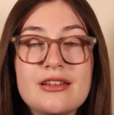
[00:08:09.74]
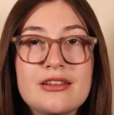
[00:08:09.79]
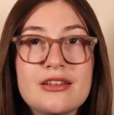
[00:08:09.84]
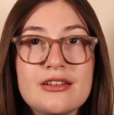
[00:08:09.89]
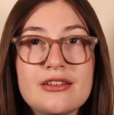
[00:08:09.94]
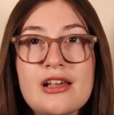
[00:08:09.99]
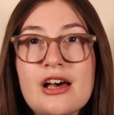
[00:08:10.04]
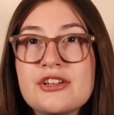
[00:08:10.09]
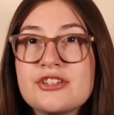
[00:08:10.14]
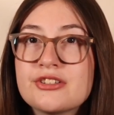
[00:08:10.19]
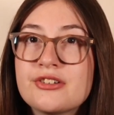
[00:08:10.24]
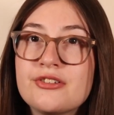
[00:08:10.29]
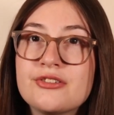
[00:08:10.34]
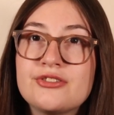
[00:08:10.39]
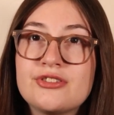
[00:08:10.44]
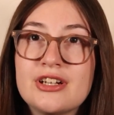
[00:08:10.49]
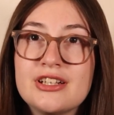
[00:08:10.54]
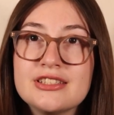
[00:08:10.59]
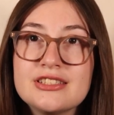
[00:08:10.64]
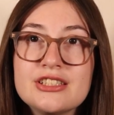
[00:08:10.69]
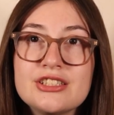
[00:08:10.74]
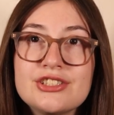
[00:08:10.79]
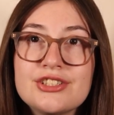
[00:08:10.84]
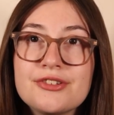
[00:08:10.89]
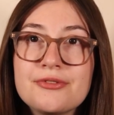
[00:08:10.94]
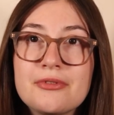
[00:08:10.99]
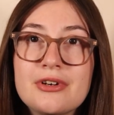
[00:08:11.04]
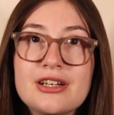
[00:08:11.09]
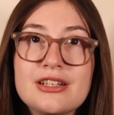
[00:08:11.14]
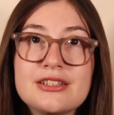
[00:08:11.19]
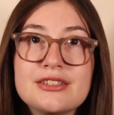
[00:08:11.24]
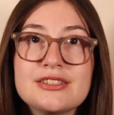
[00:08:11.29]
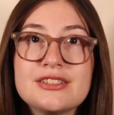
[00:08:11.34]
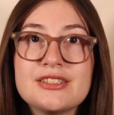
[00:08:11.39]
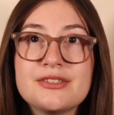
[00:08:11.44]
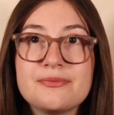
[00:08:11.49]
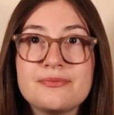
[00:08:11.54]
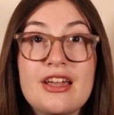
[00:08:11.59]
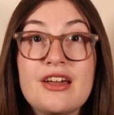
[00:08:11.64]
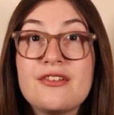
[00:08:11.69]
the logical transition
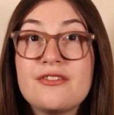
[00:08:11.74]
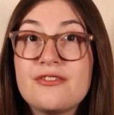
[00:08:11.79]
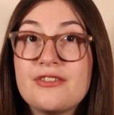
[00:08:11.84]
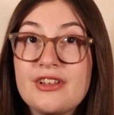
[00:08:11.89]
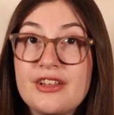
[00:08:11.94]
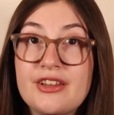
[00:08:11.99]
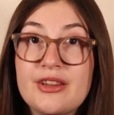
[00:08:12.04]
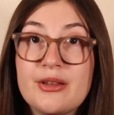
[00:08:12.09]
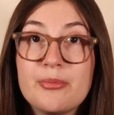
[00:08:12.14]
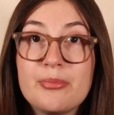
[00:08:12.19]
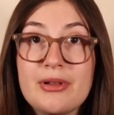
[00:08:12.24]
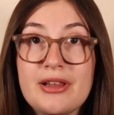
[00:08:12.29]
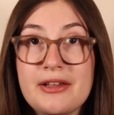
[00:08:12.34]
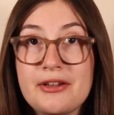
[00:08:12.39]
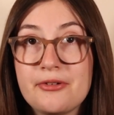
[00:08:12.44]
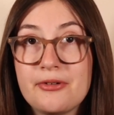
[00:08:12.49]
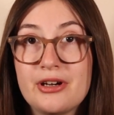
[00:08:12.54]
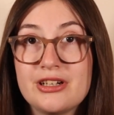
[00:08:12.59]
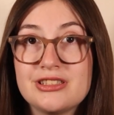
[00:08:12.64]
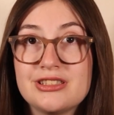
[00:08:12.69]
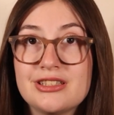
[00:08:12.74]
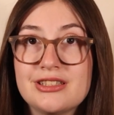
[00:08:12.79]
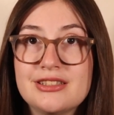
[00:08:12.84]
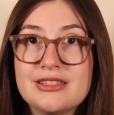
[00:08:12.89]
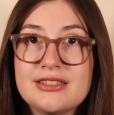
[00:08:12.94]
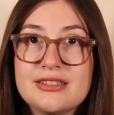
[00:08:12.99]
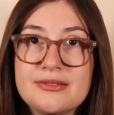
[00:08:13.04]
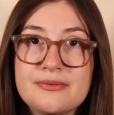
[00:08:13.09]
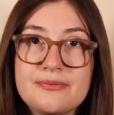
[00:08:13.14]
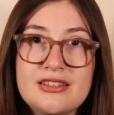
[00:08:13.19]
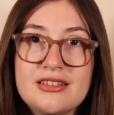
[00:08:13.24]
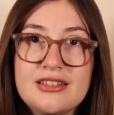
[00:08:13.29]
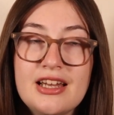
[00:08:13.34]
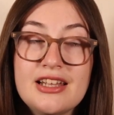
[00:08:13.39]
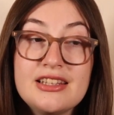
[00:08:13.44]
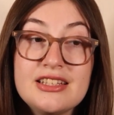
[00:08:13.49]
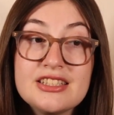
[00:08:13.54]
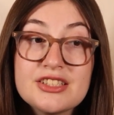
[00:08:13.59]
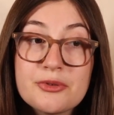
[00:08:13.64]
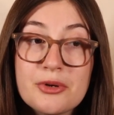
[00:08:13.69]
ones, and fill in the blank questions.
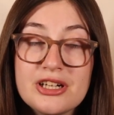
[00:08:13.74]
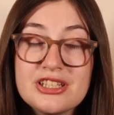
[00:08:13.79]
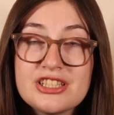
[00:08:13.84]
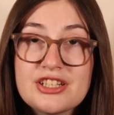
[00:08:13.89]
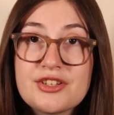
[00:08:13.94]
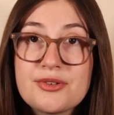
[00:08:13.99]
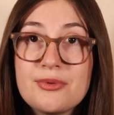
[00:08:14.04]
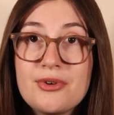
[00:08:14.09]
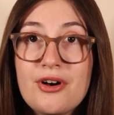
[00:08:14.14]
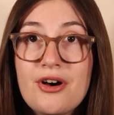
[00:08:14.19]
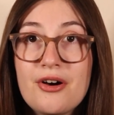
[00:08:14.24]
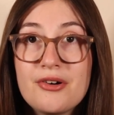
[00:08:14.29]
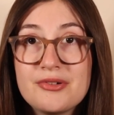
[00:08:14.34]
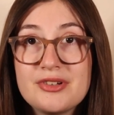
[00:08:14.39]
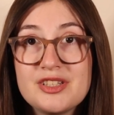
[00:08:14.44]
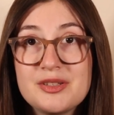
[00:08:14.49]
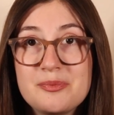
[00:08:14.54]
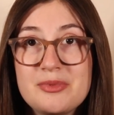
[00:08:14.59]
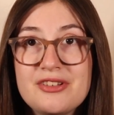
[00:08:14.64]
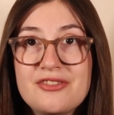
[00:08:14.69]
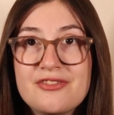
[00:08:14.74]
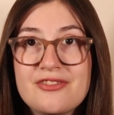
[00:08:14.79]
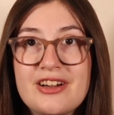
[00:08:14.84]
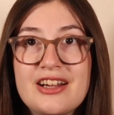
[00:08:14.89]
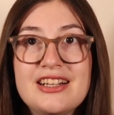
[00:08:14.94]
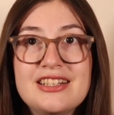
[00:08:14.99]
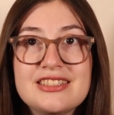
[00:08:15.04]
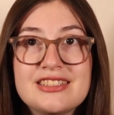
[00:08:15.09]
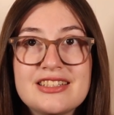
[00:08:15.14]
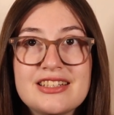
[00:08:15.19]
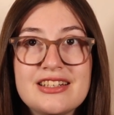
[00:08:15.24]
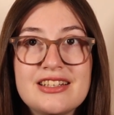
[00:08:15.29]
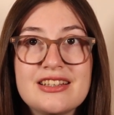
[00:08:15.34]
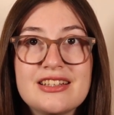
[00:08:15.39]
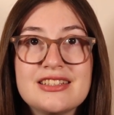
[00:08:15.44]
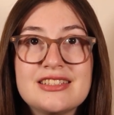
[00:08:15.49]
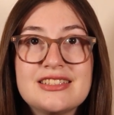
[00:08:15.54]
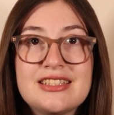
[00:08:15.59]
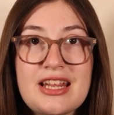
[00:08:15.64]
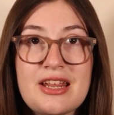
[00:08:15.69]
And these questions will always be phrased in
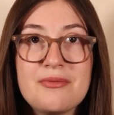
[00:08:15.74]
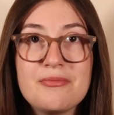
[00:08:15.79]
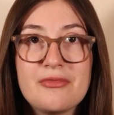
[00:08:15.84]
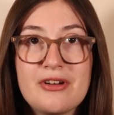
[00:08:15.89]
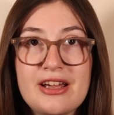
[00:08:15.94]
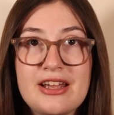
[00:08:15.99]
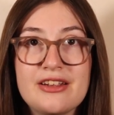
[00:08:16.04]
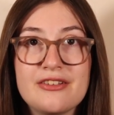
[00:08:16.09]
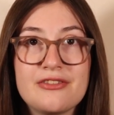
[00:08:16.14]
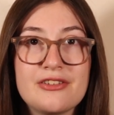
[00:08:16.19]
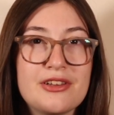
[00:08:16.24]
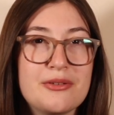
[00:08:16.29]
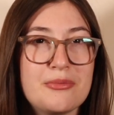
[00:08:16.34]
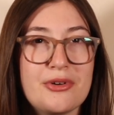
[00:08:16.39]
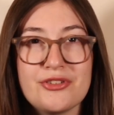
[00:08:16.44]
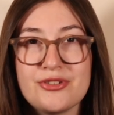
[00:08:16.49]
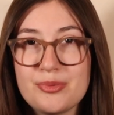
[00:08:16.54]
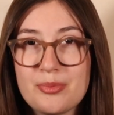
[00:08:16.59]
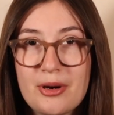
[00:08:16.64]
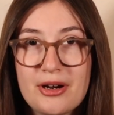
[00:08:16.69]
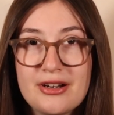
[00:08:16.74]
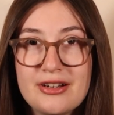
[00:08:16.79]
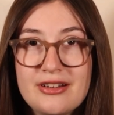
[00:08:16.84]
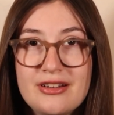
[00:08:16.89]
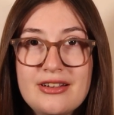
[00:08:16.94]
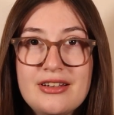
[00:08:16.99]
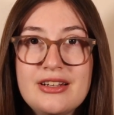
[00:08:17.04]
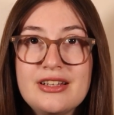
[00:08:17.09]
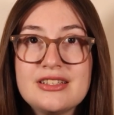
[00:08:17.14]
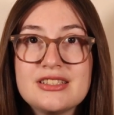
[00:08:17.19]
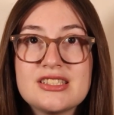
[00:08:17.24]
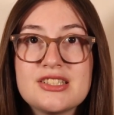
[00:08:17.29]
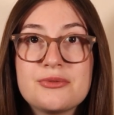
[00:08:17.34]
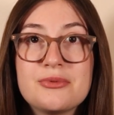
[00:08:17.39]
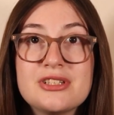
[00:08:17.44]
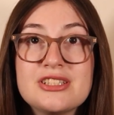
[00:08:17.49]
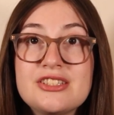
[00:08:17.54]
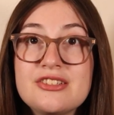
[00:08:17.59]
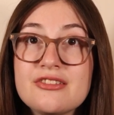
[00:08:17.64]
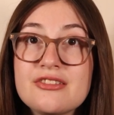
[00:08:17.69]
the same way for the most part, so
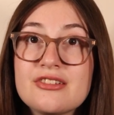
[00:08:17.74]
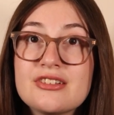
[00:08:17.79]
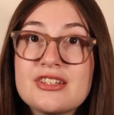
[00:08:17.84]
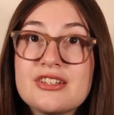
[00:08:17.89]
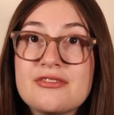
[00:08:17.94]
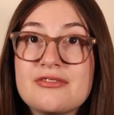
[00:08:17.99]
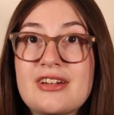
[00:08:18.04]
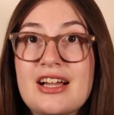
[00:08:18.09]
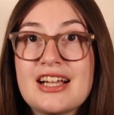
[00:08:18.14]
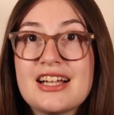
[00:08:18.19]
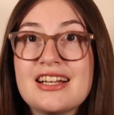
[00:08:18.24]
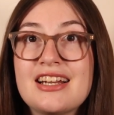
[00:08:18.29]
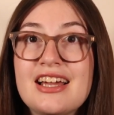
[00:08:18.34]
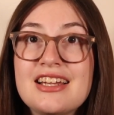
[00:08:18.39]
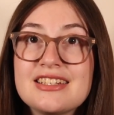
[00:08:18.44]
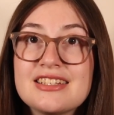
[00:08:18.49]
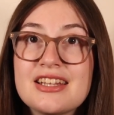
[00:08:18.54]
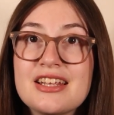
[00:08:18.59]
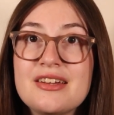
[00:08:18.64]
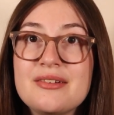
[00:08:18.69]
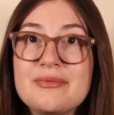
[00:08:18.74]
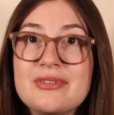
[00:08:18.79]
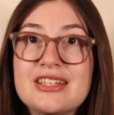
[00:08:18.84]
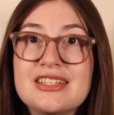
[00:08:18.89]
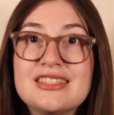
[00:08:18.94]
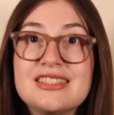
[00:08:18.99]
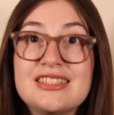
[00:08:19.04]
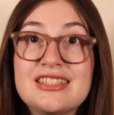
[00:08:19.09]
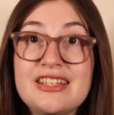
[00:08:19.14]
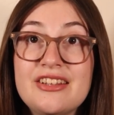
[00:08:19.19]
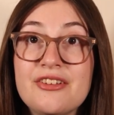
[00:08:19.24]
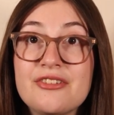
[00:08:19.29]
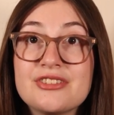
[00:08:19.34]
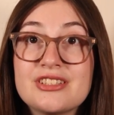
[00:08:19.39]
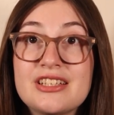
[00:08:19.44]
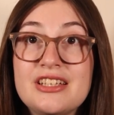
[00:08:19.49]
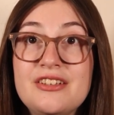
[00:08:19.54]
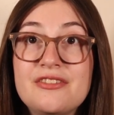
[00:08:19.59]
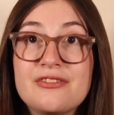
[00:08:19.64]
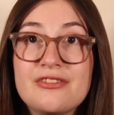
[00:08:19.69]
once you learn to recognize them and see those
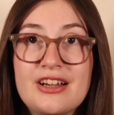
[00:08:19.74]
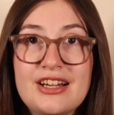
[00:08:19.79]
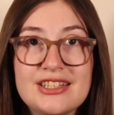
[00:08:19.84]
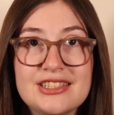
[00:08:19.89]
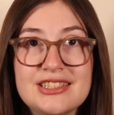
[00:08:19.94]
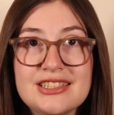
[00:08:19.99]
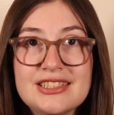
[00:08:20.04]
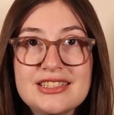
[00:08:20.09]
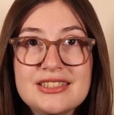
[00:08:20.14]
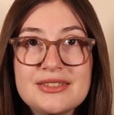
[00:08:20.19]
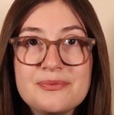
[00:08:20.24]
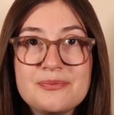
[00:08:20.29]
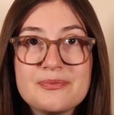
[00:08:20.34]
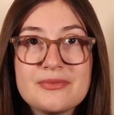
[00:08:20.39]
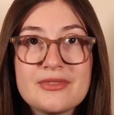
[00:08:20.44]
key phrases,